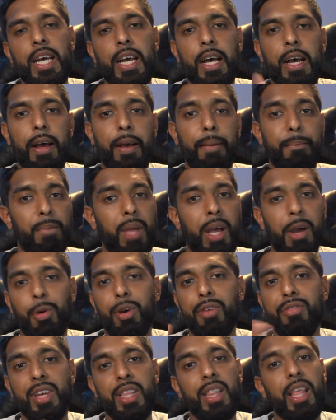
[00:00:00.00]

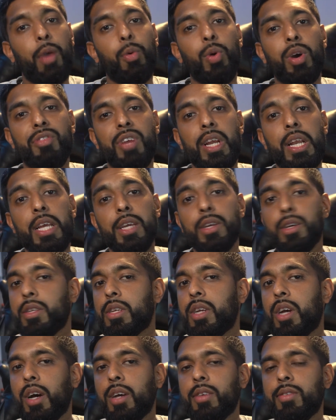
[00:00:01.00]
However, they were really
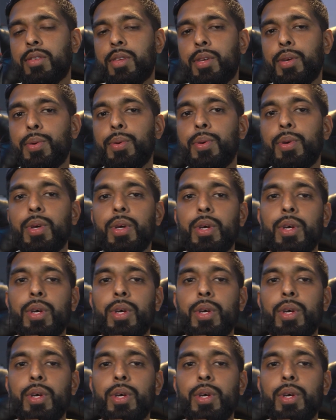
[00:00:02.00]
good cars too.